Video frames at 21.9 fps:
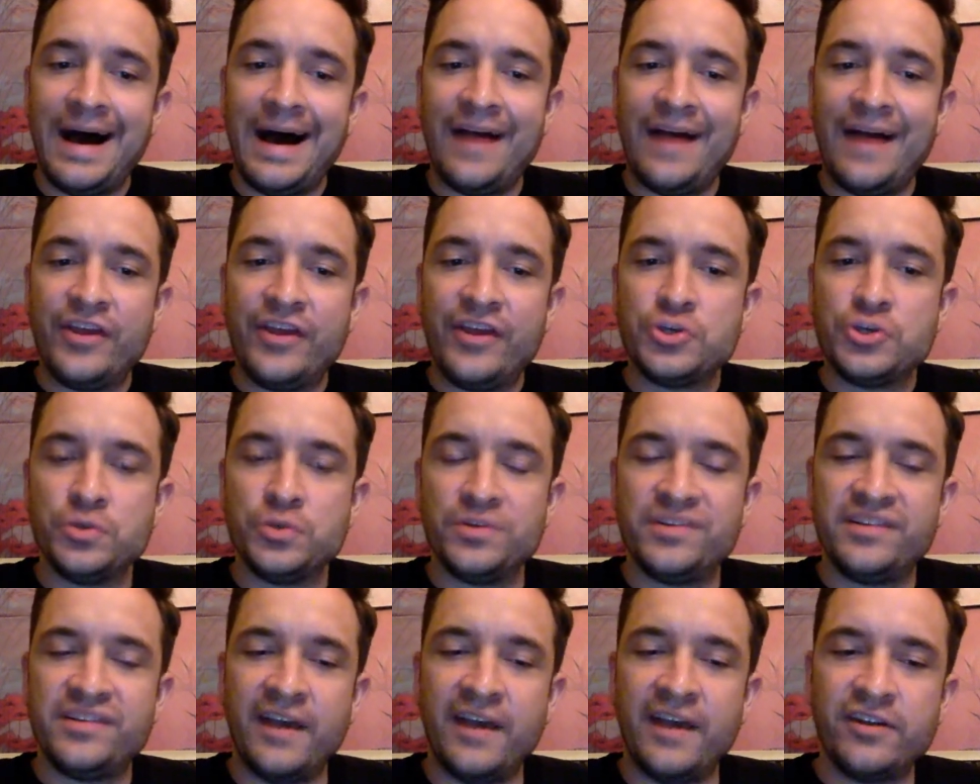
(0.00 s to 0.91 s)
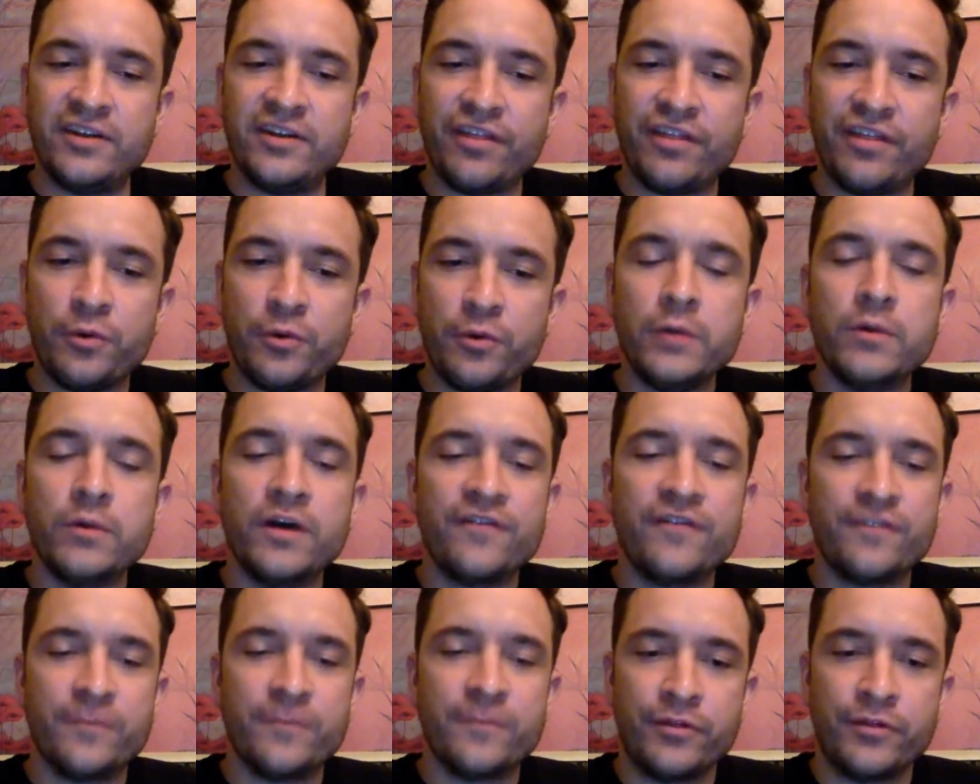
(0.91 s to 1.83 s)
They shoot 7 of
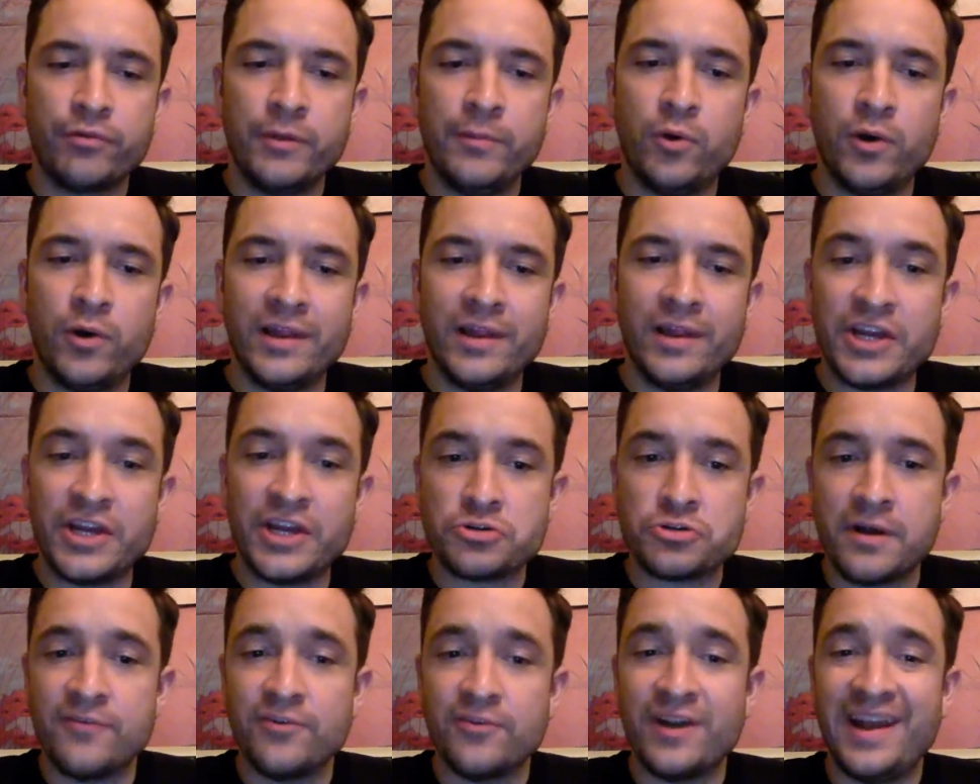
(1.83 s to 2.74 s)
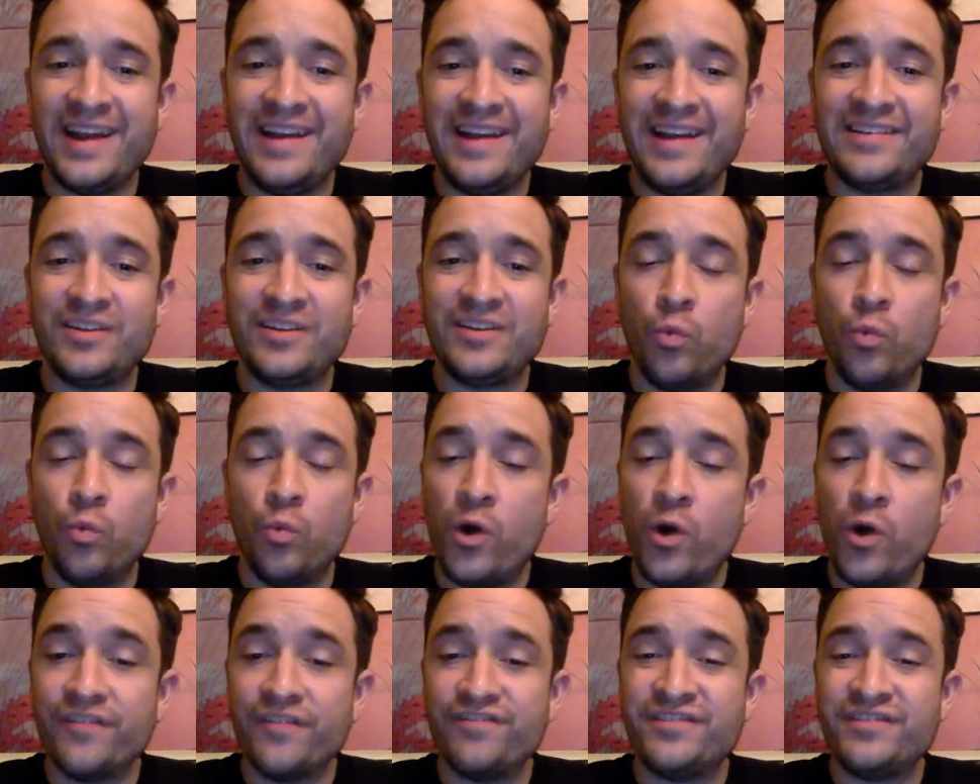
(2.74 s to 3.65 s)
31 from the three-point line. Trevor Hazen,
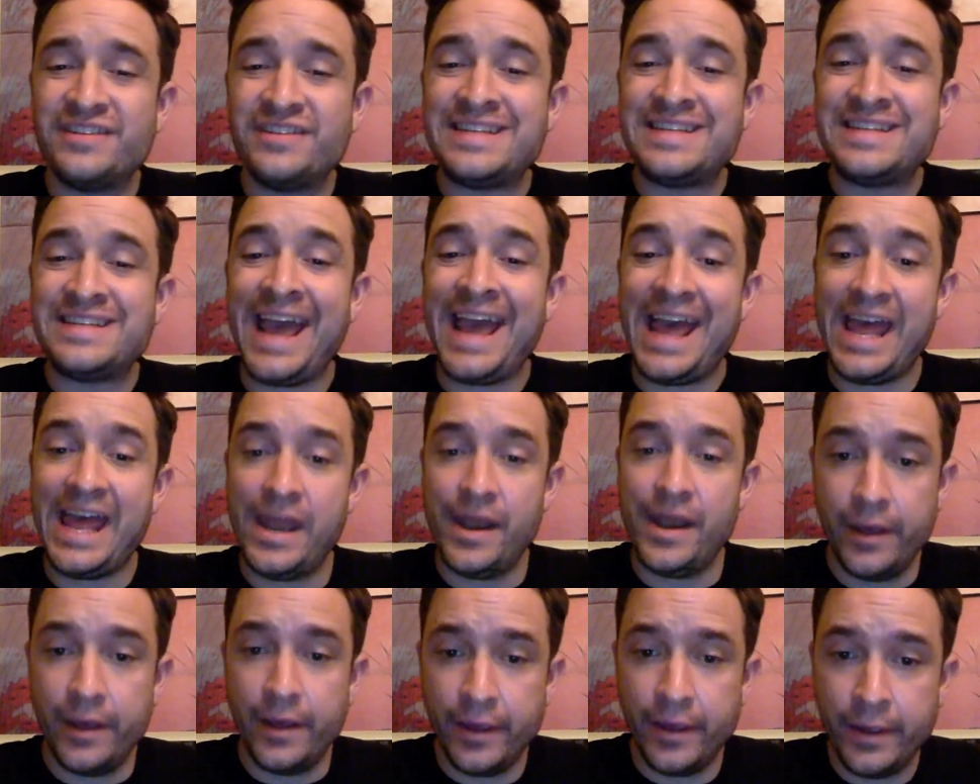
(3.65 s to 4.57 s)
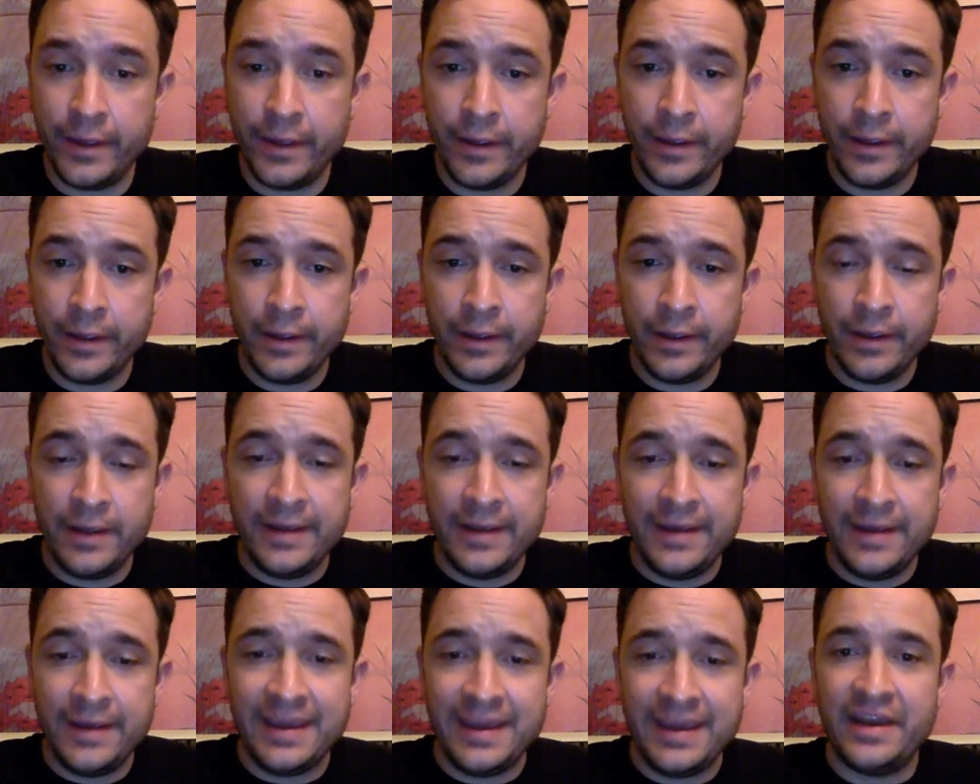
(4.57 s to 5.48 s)
1 of 10.
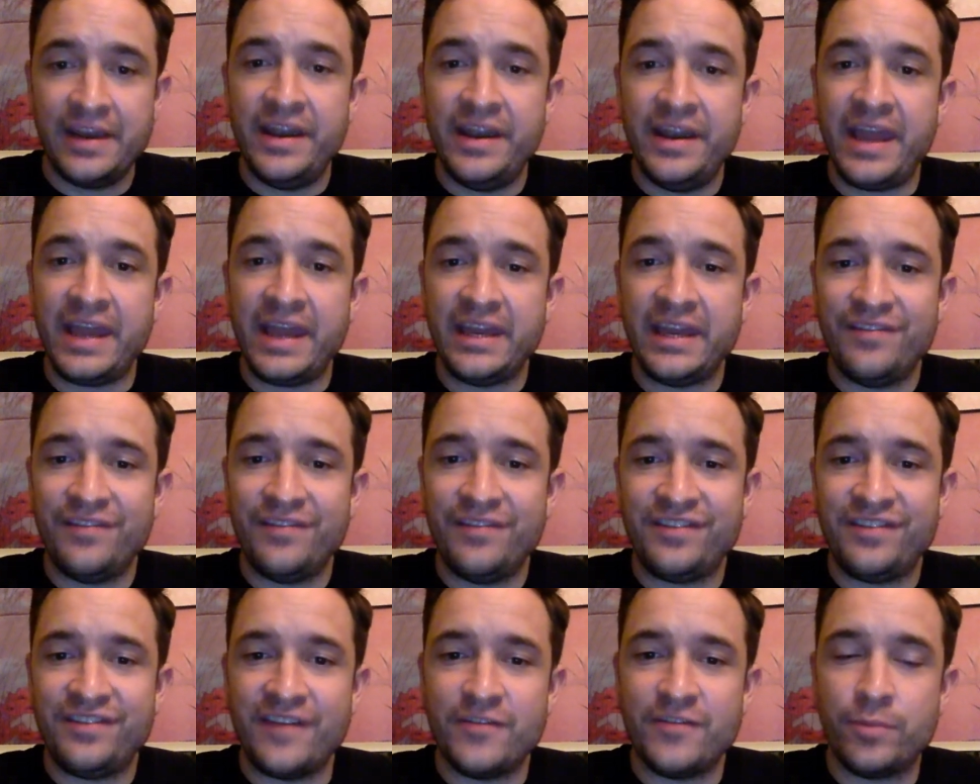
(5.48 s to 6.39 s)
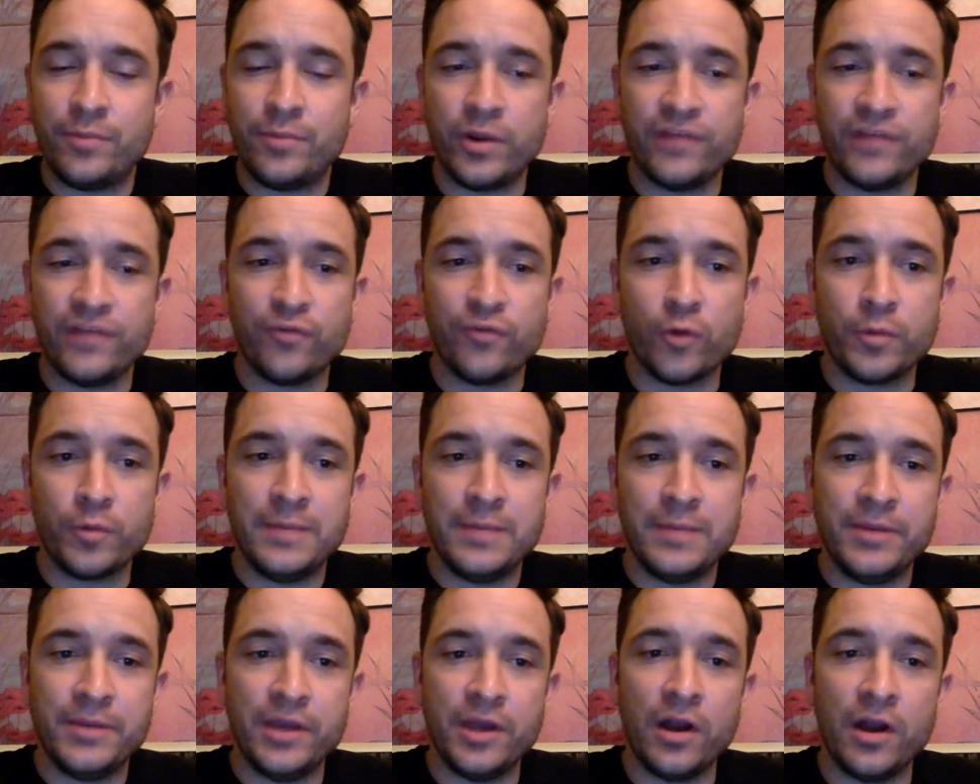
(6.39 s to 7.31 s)
In a negative 7.4
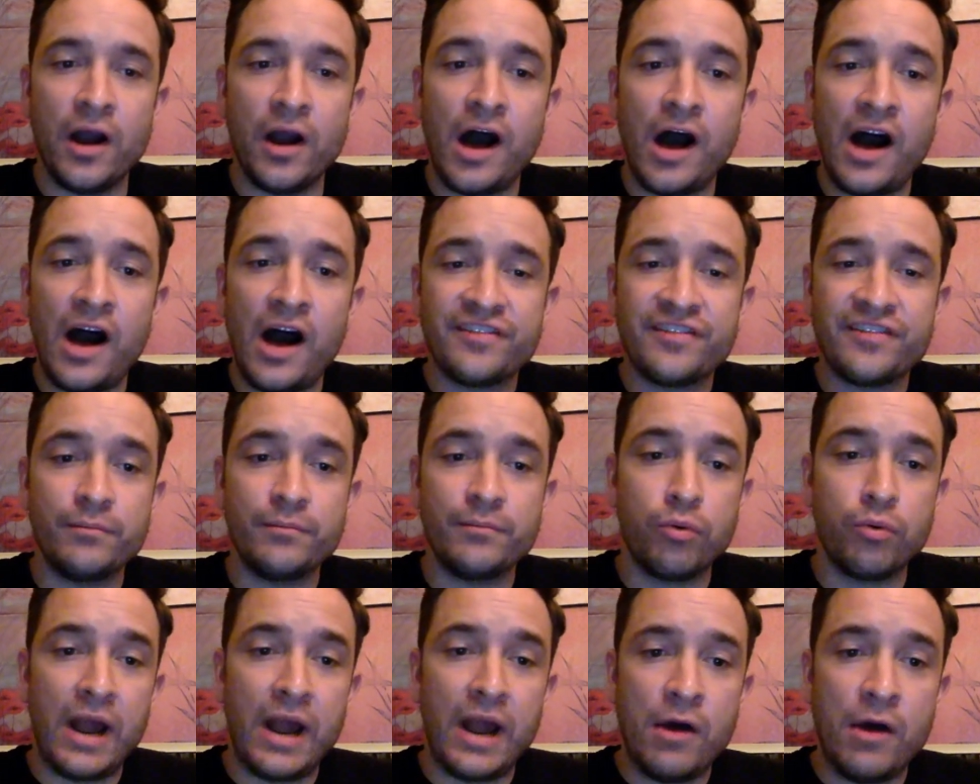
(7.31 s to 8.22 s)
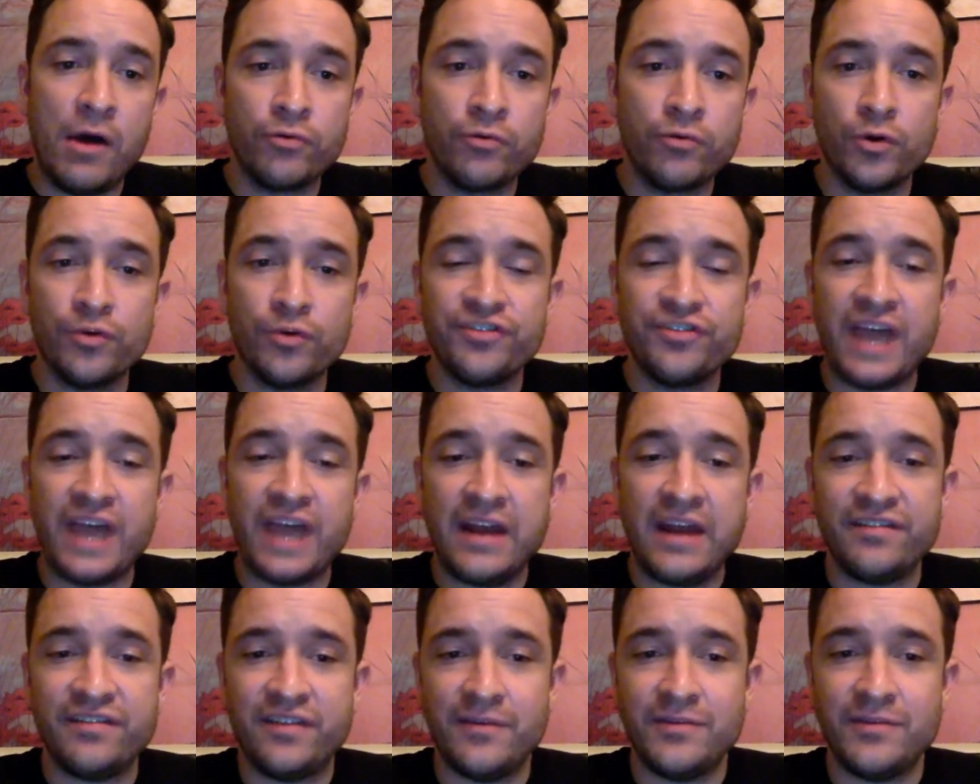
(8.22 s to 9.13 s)
PPR. Austin Brown goes
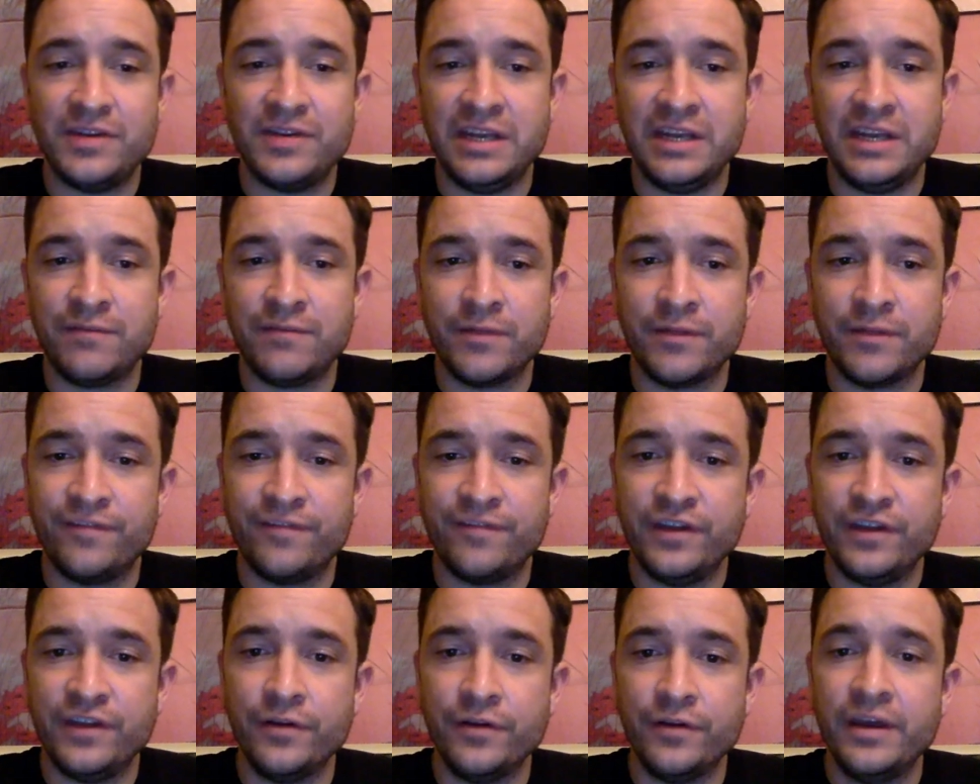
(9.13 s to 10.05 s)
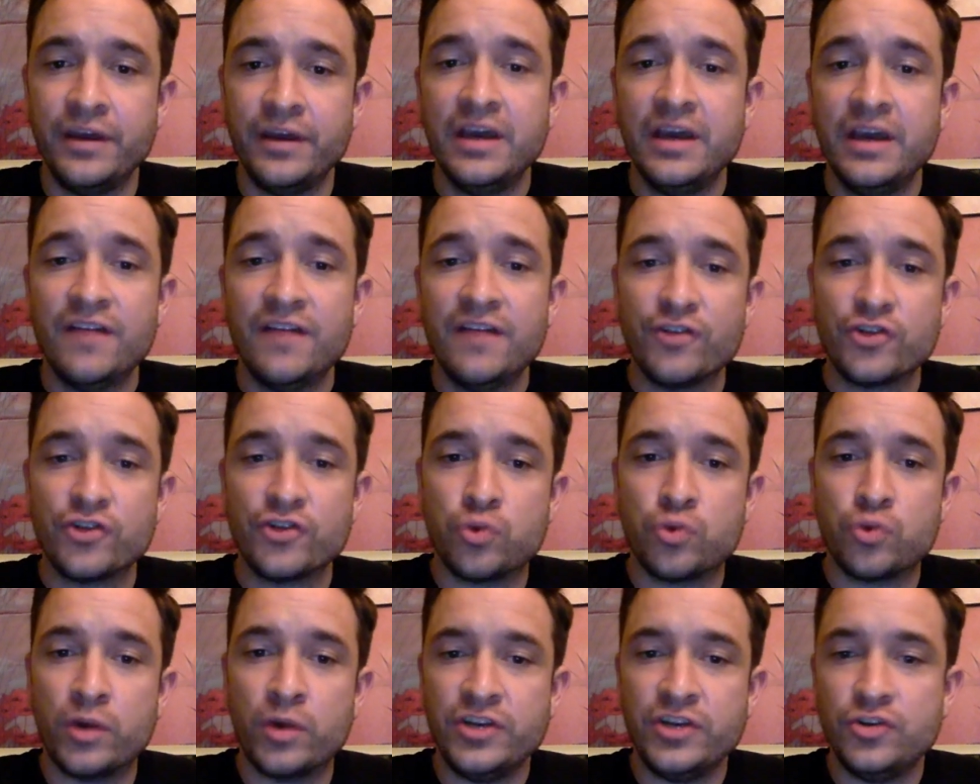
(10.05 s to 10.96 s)
9 of 17 from the field for
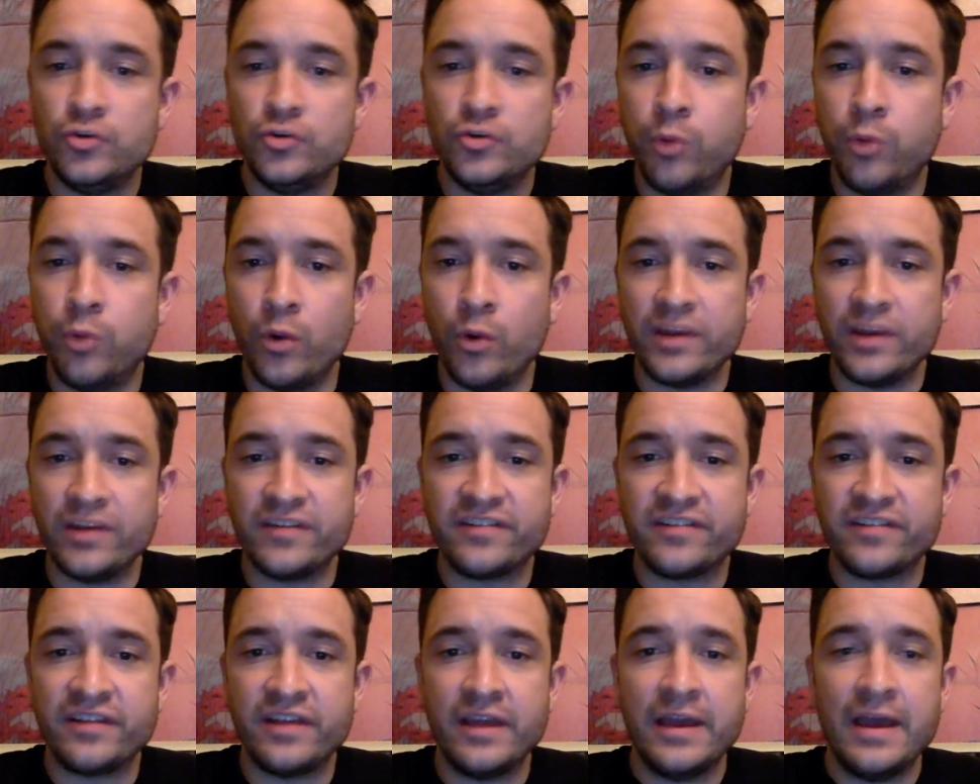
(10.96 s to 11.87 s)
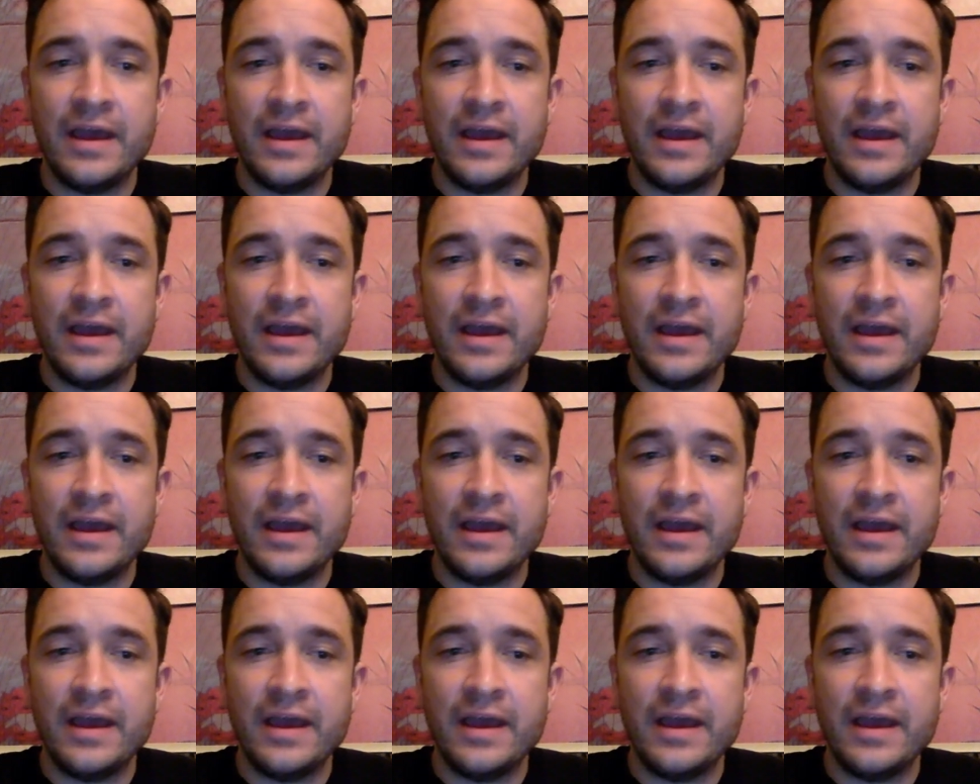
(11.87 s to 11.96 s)
22 points.